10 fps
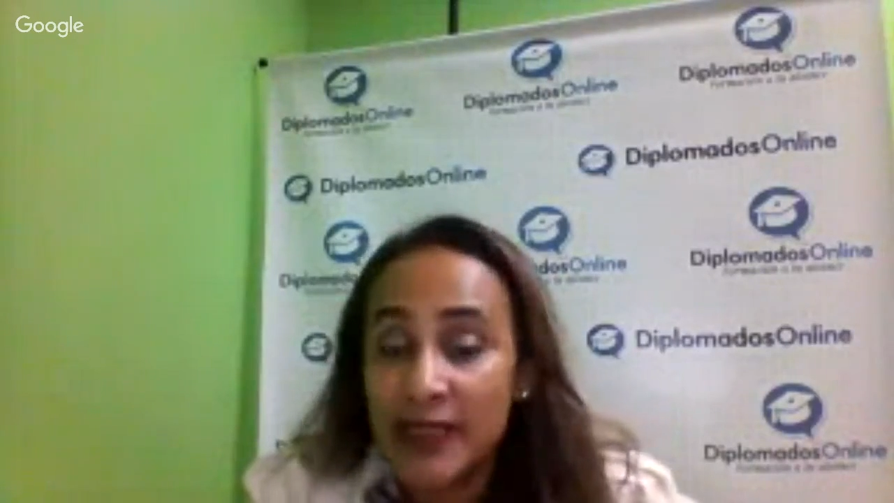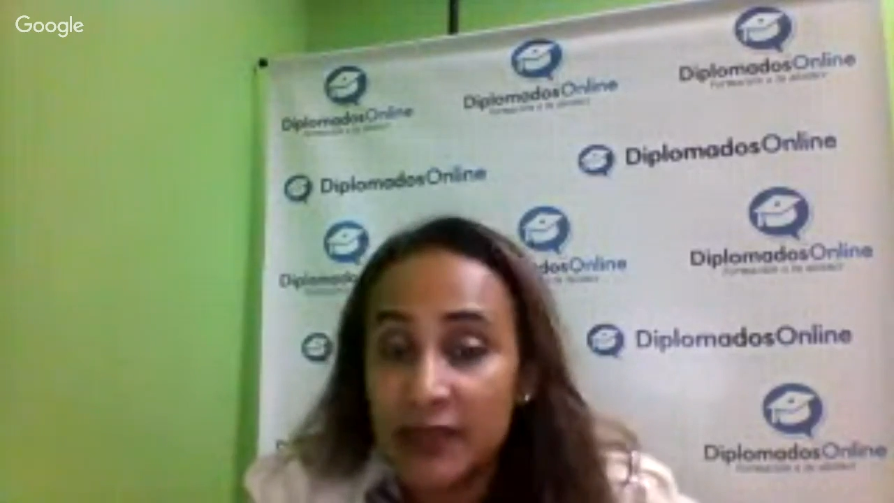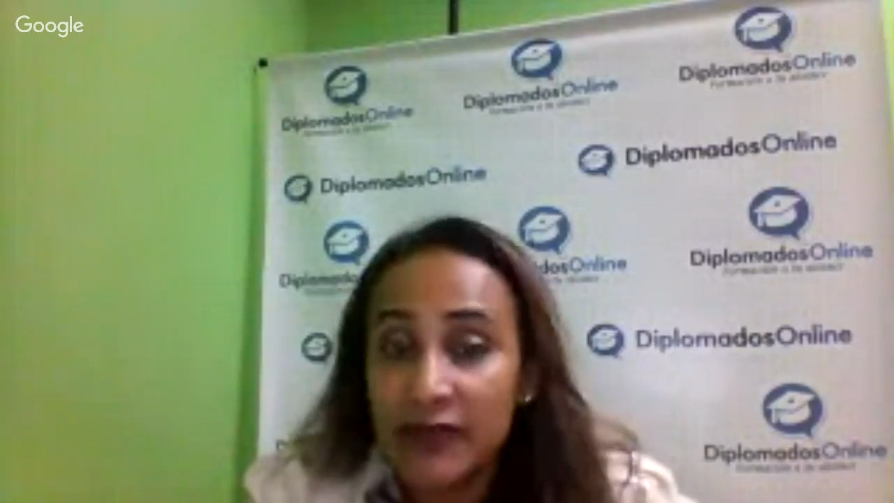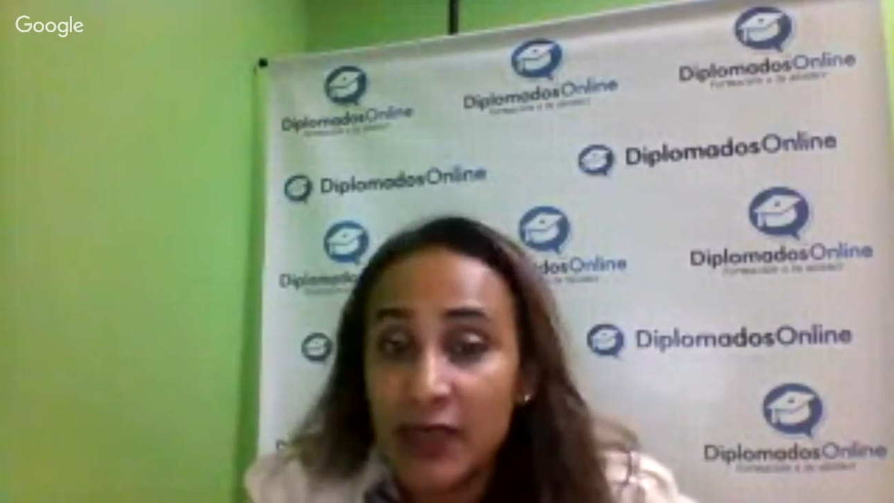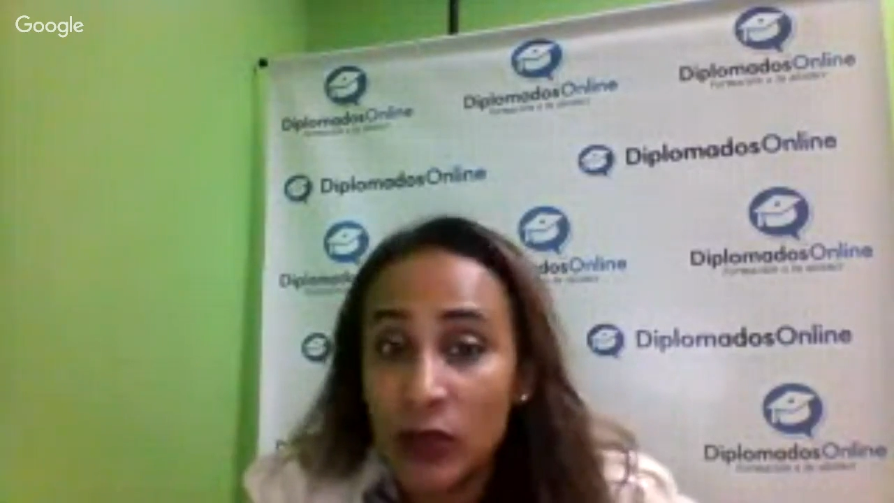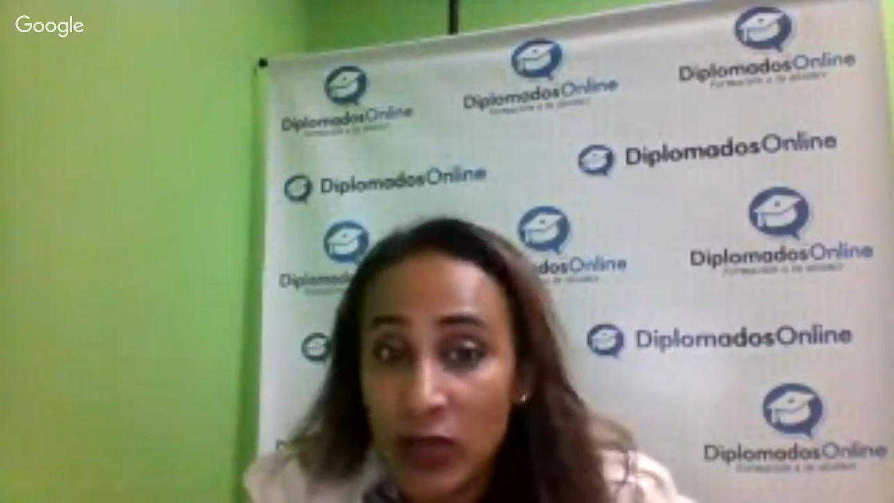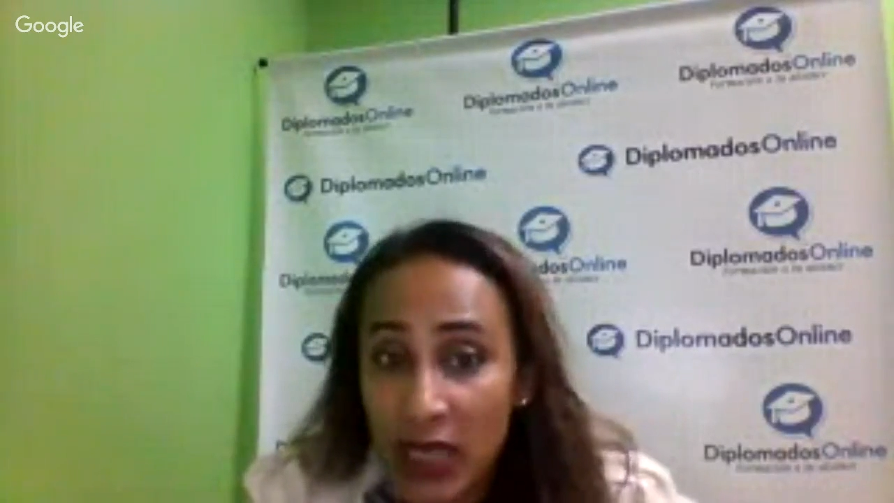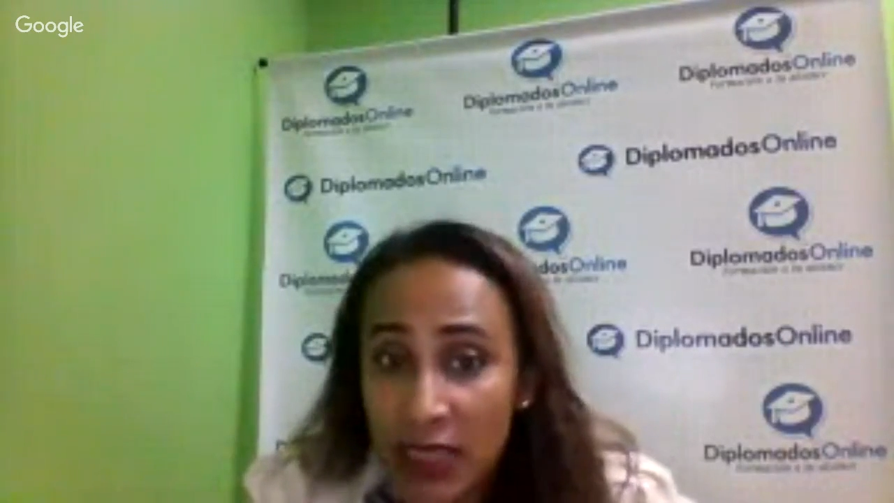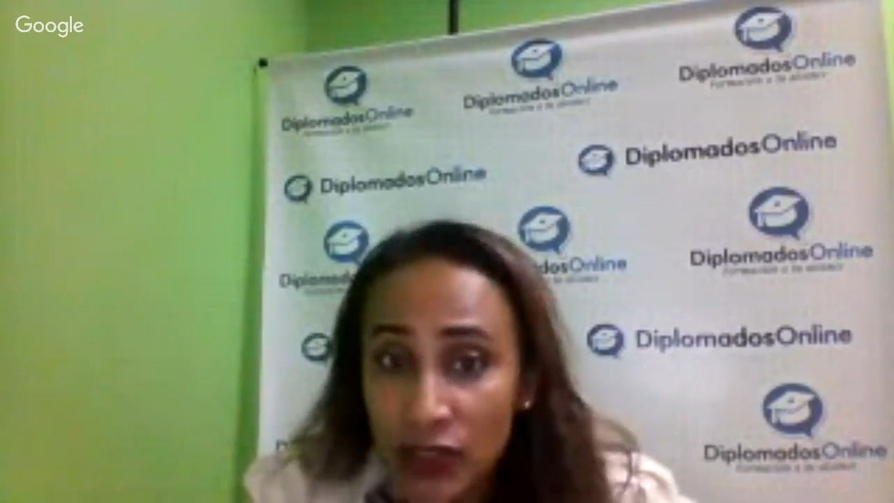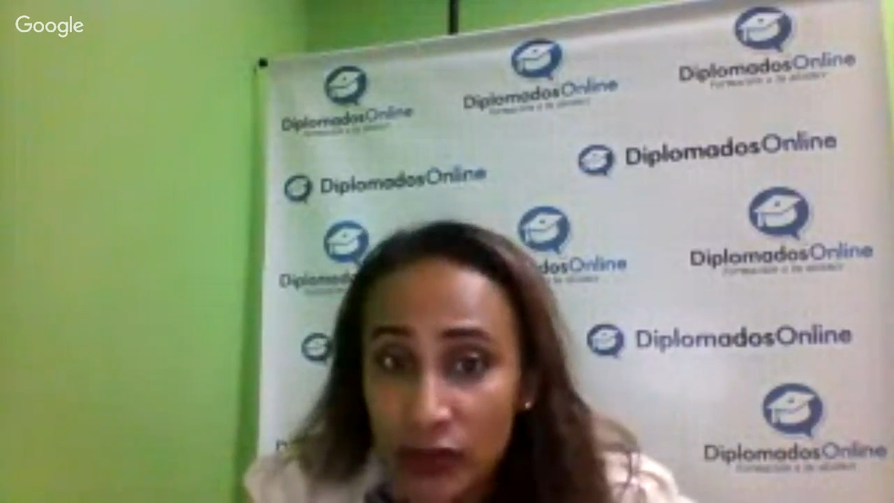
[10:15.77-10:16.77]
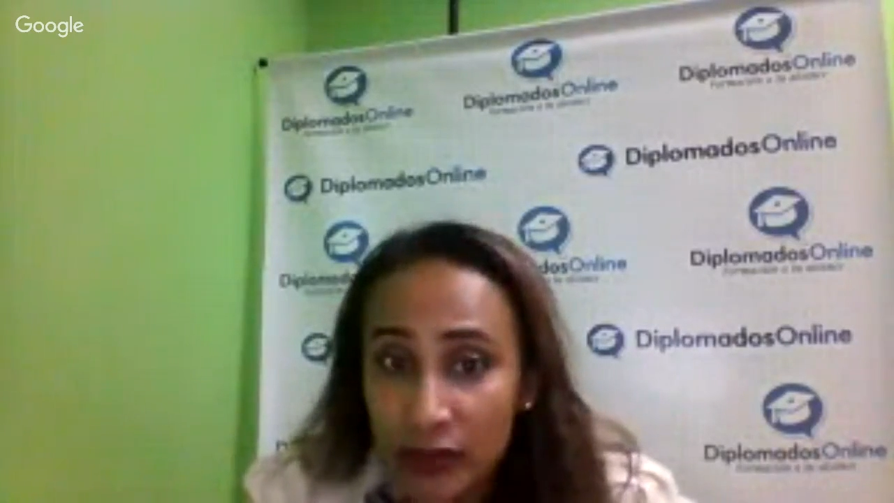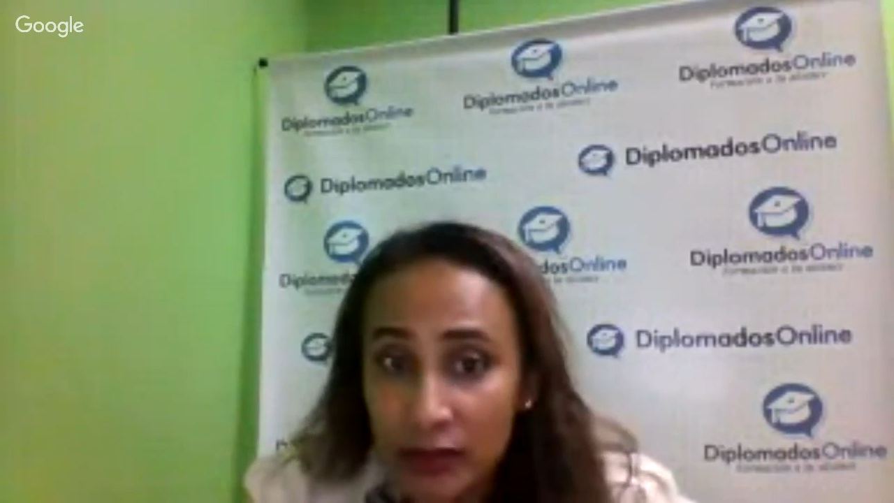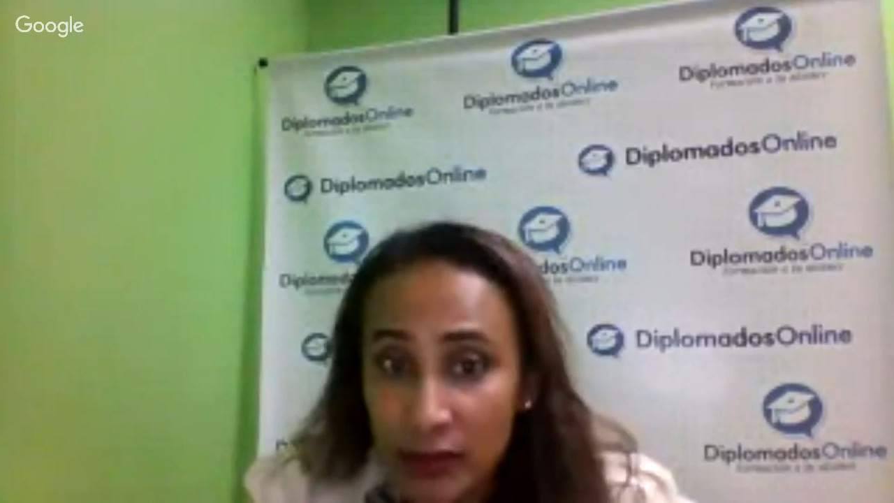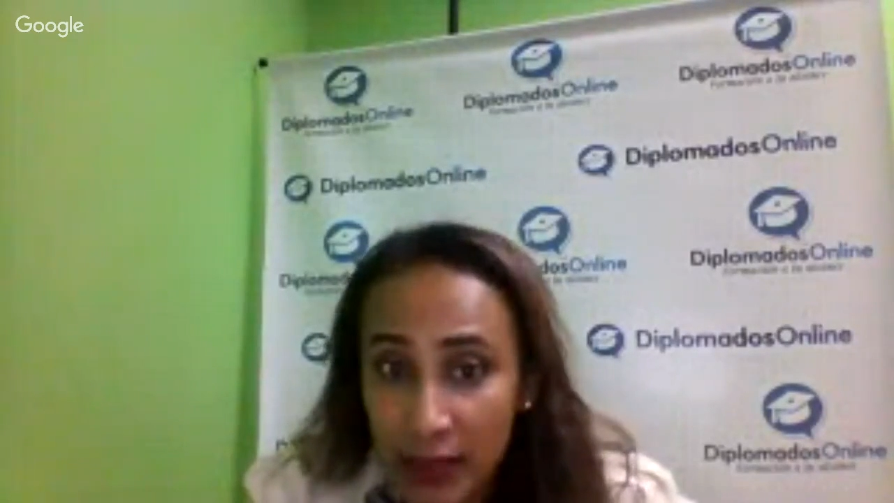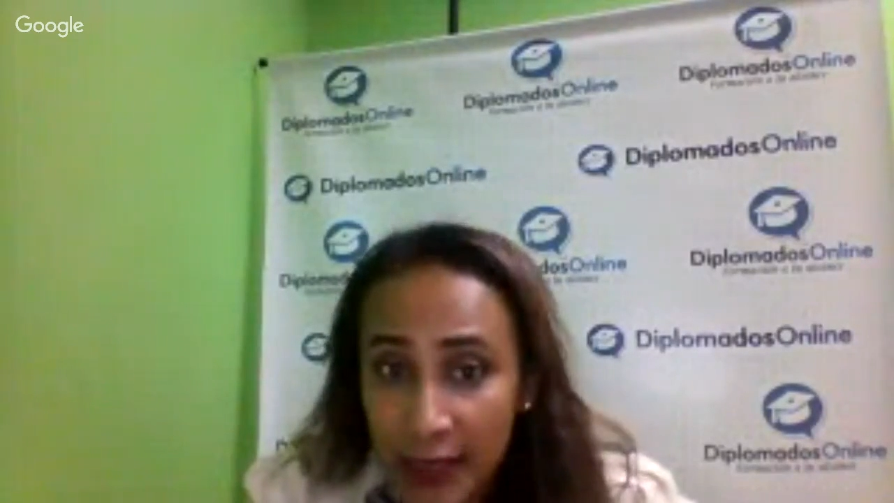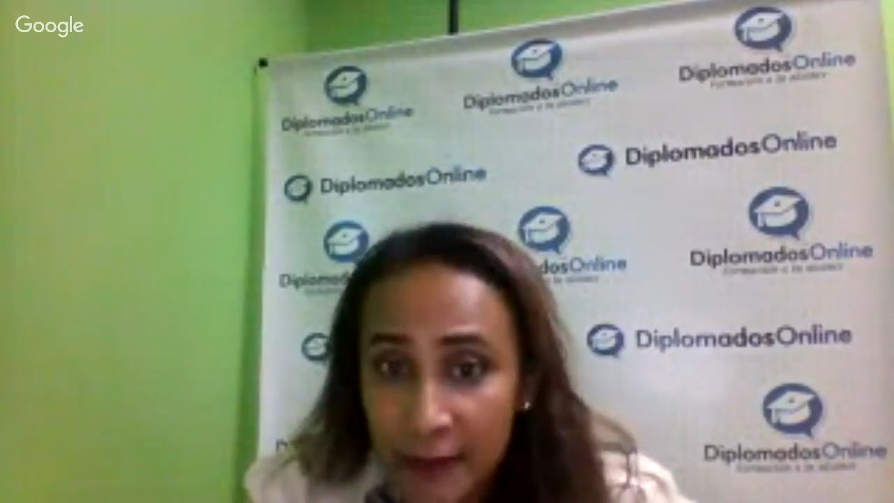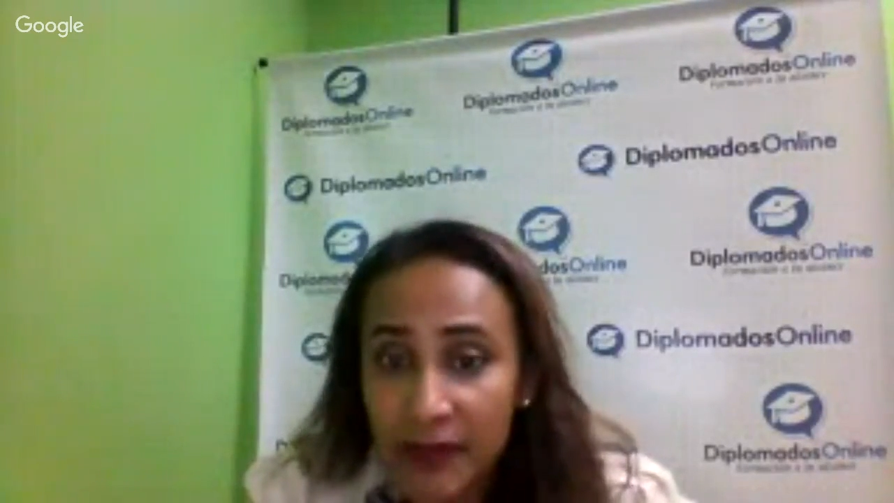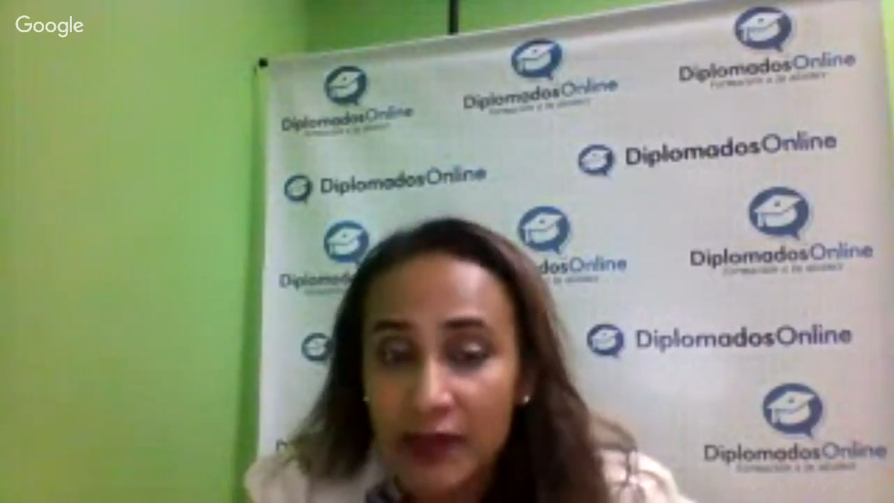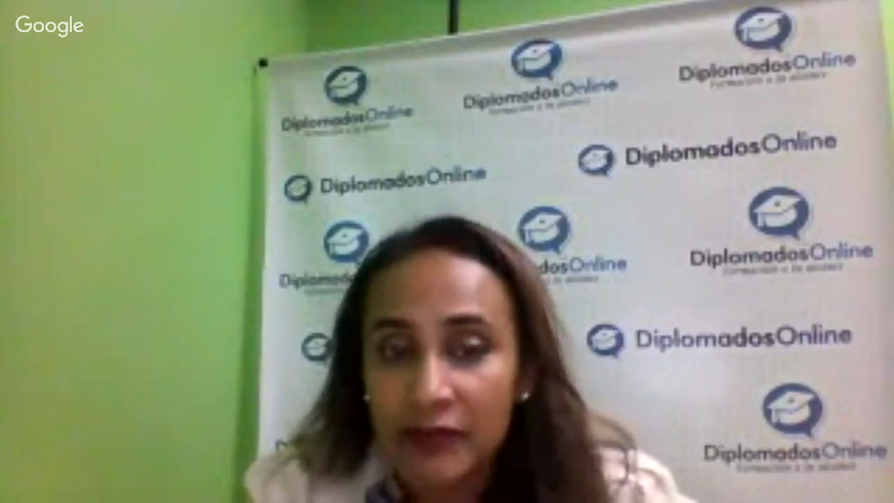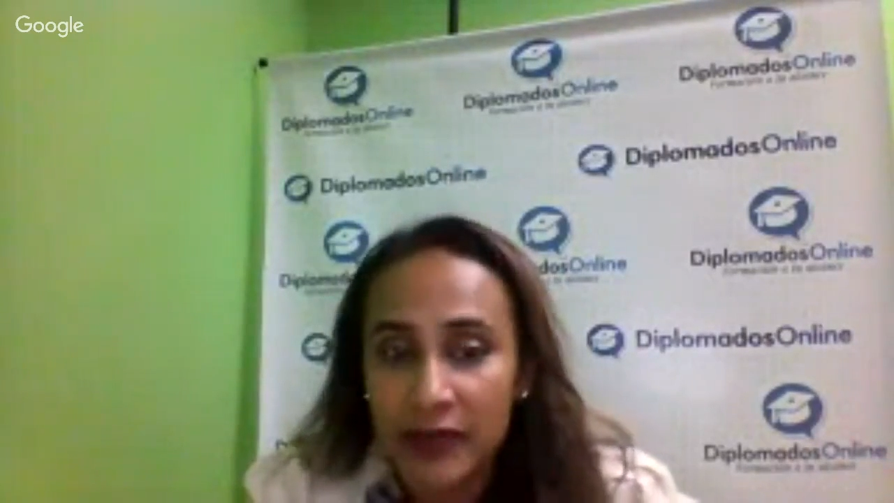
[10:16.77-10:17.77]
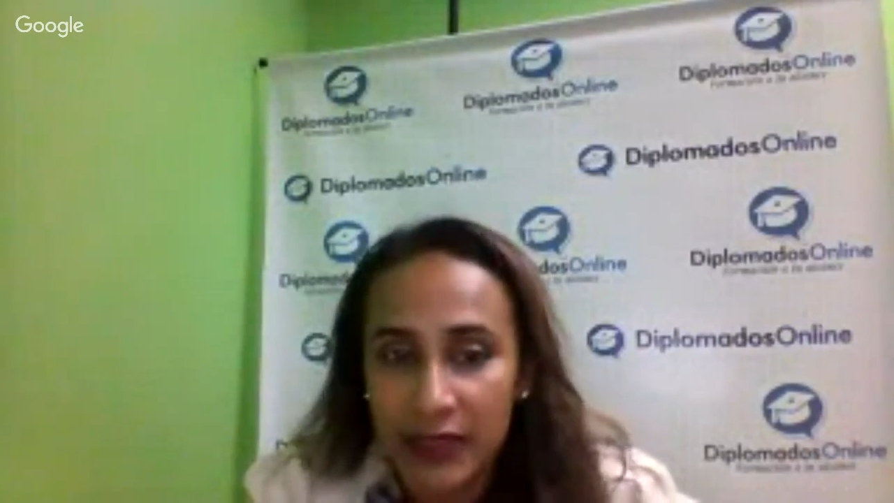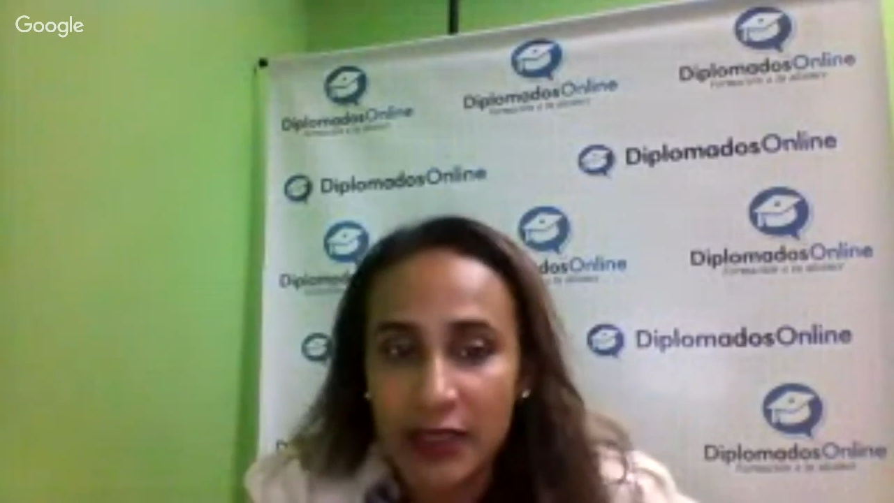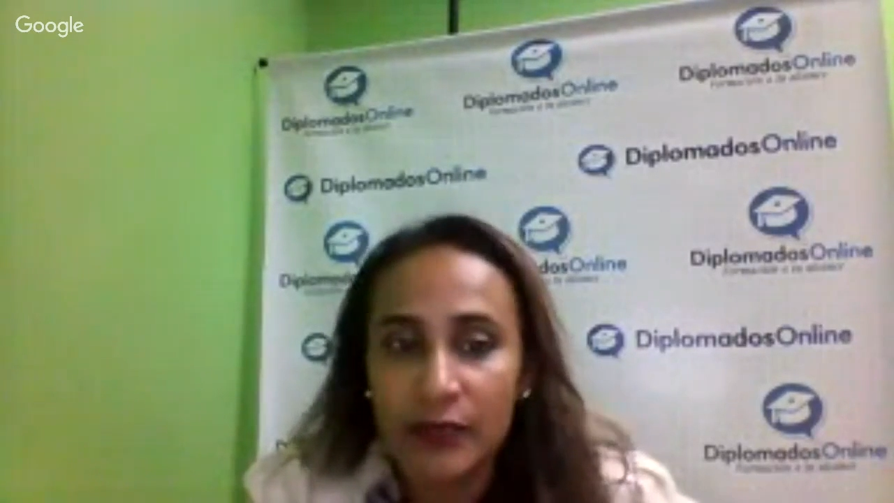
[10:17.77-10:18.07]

a specific location, okay?